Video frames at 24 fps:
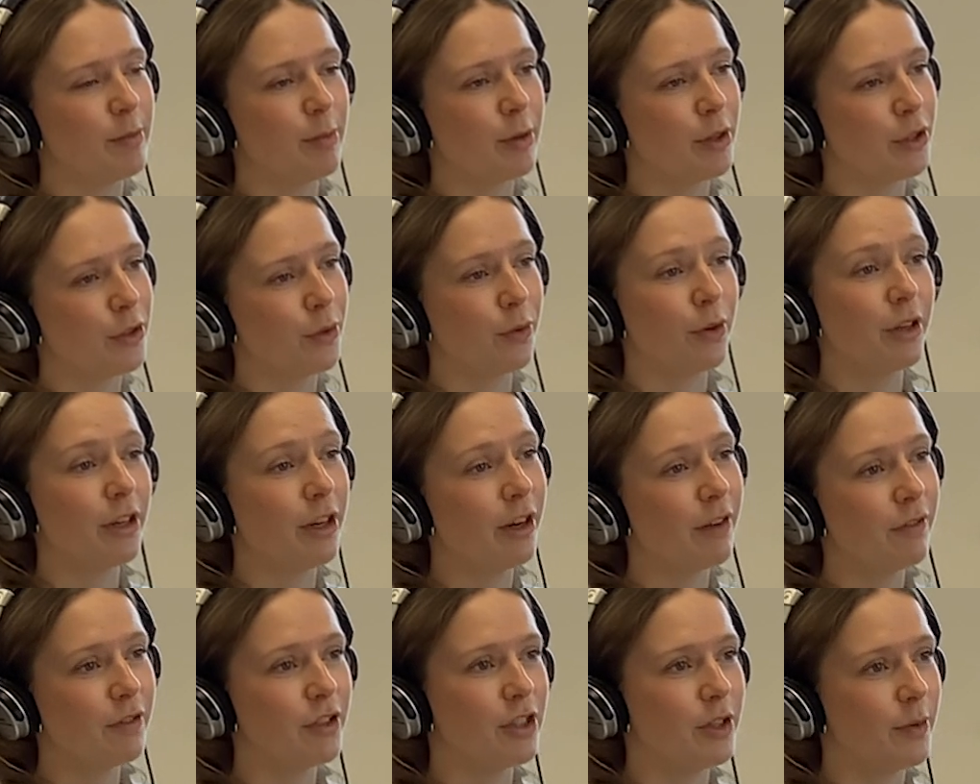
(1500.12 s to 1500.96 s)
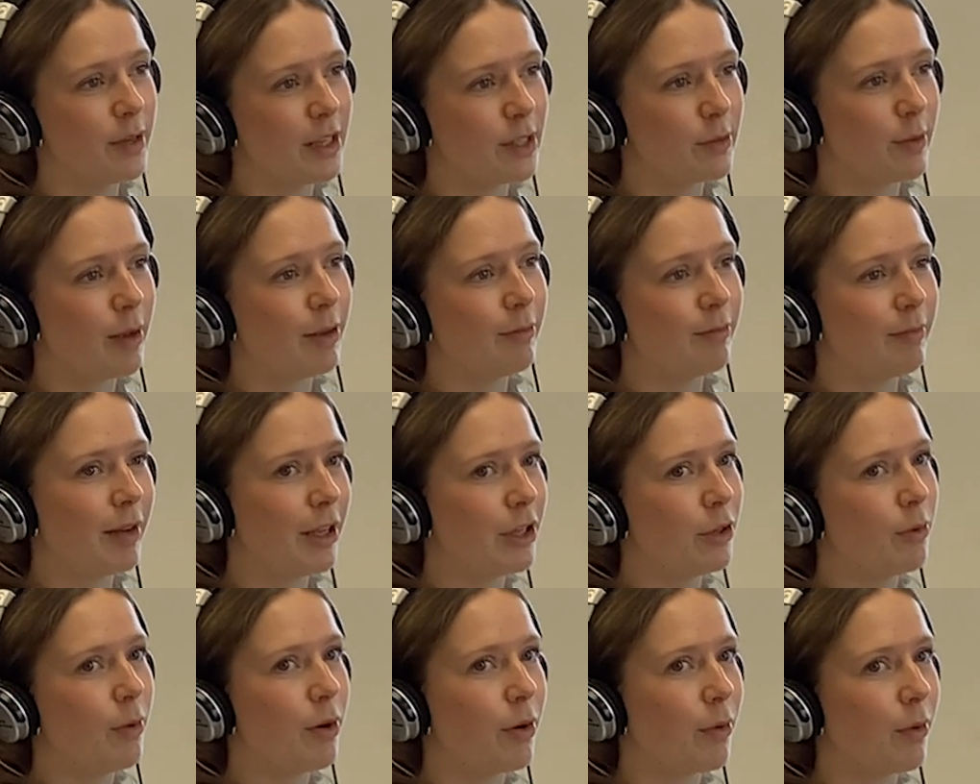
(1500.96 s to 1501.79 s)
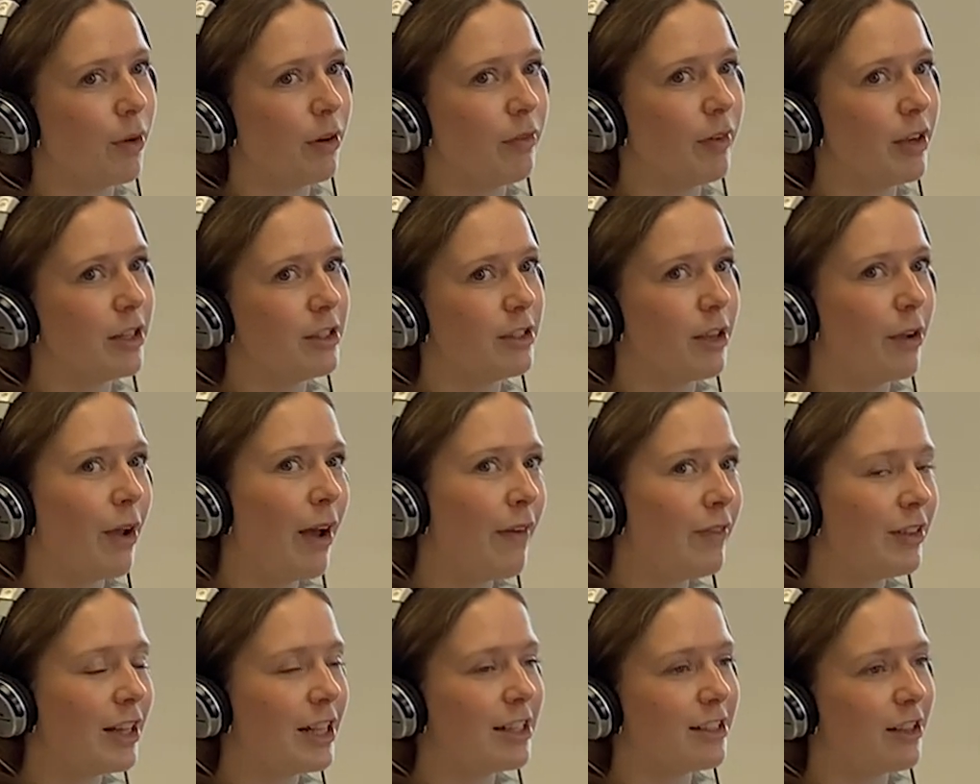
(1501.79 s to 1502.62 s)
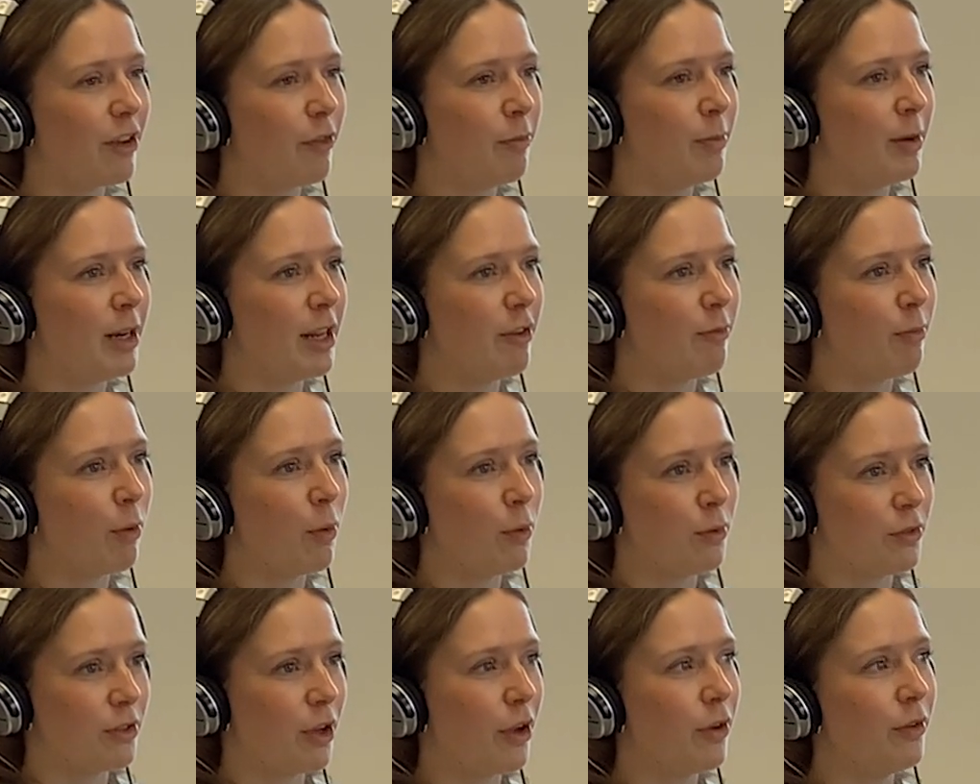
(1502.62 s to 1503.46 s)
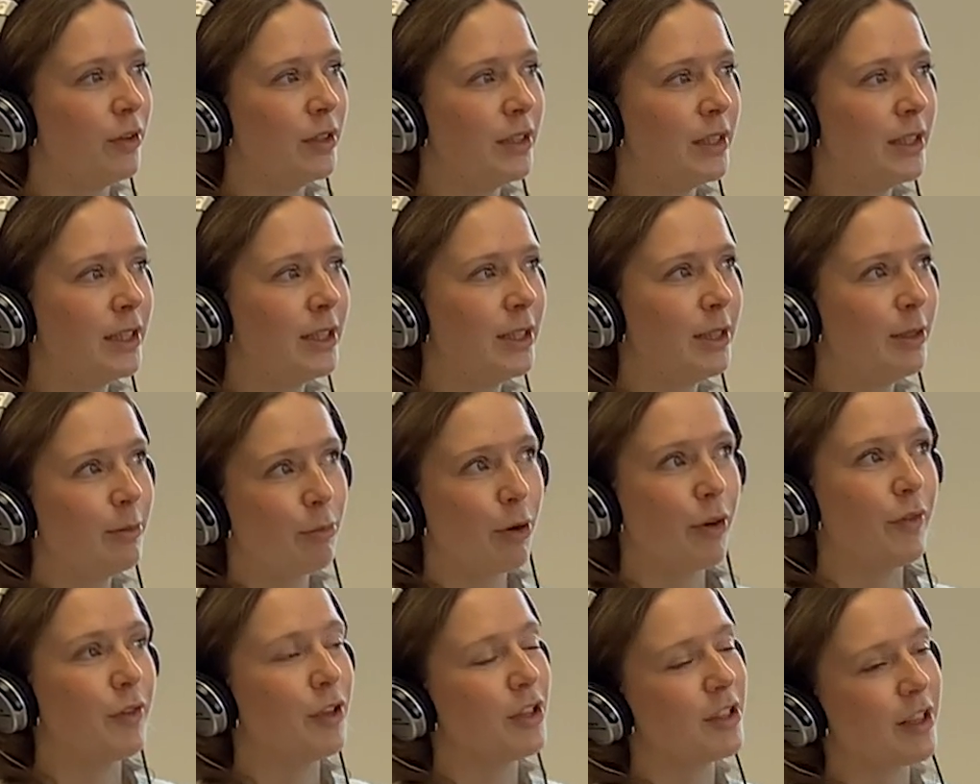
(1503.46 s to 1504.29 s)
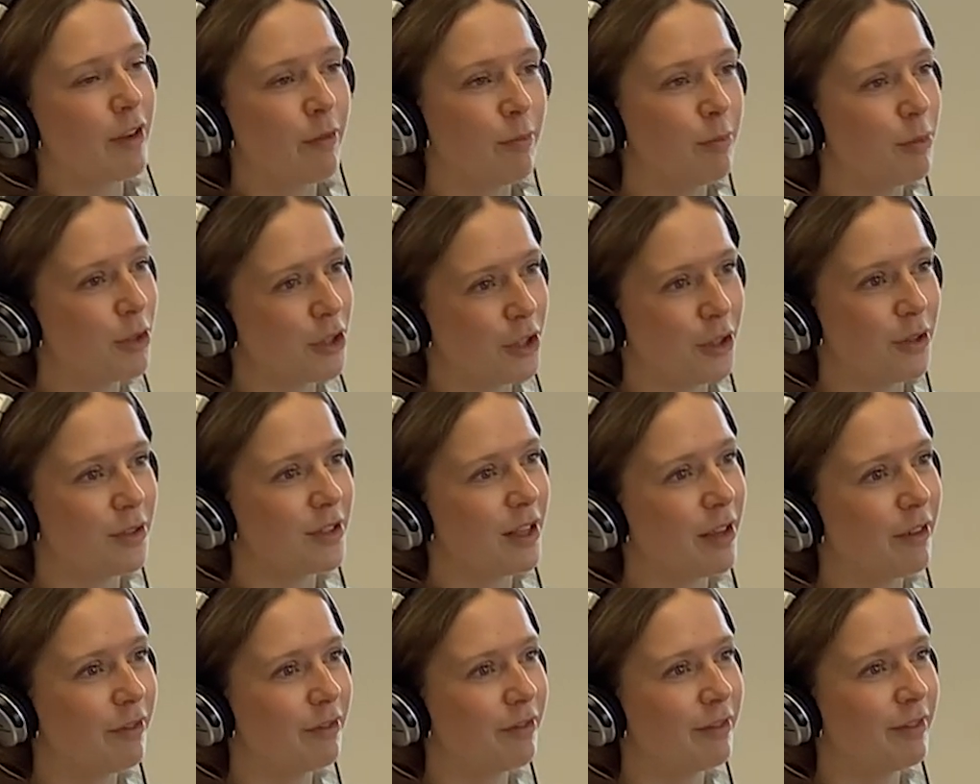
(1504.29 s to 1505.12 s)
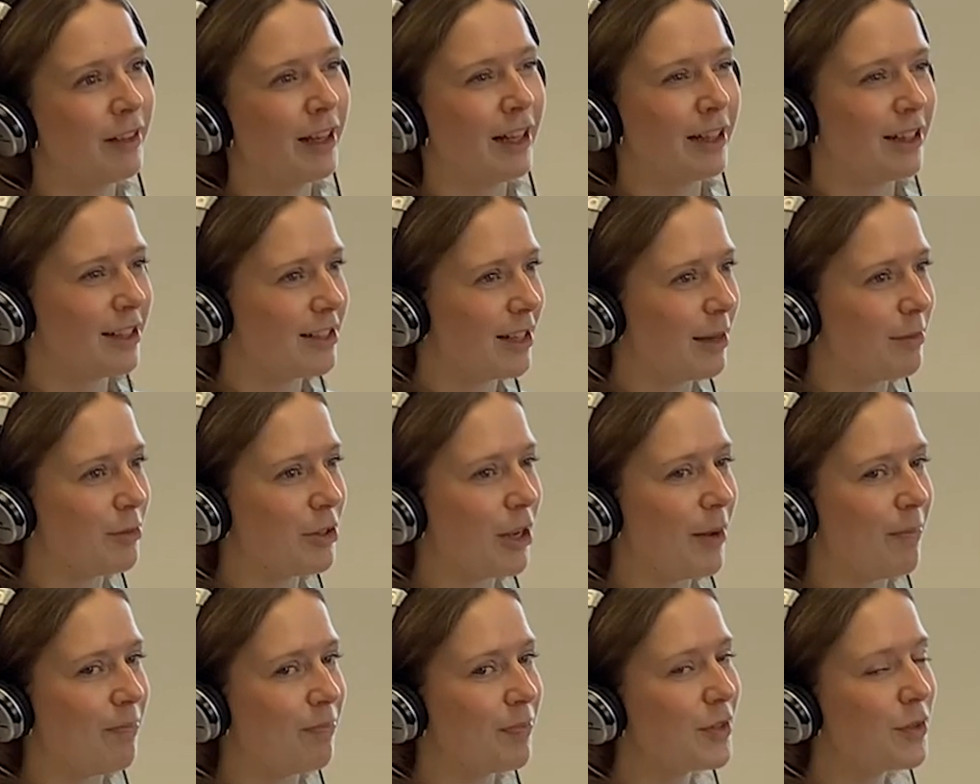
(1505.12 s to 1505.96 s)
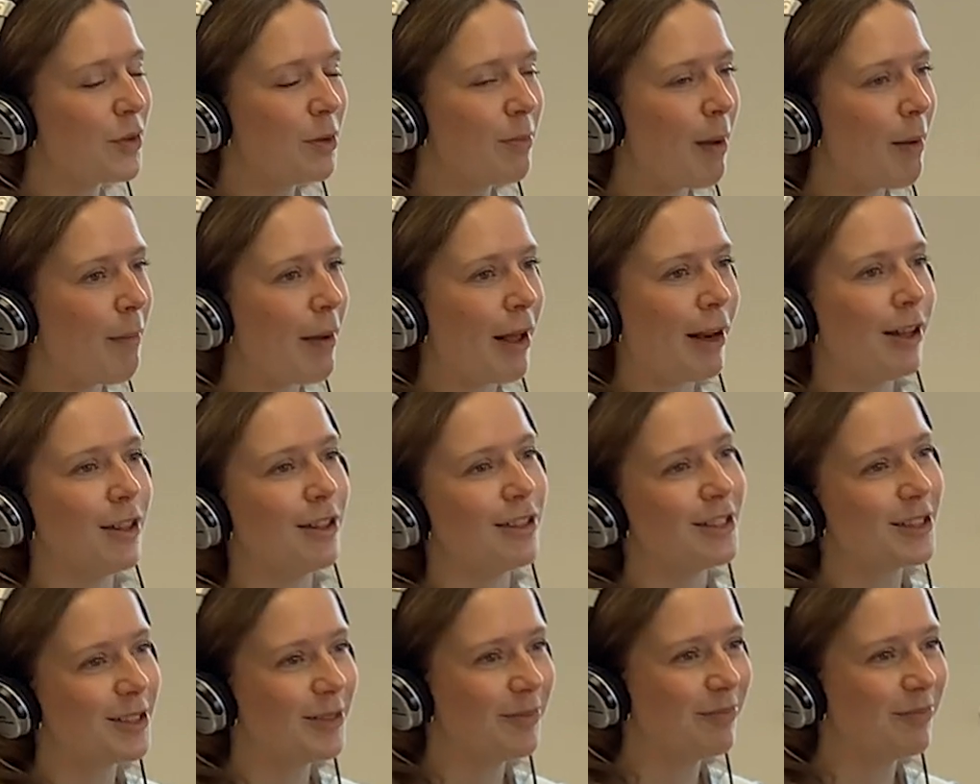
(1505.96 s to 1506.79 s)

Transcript: because you're good enough to do it as well and you are qualified. So having that self-belief, but also proving yourself and pushing yourself at the same time. It's all about balance.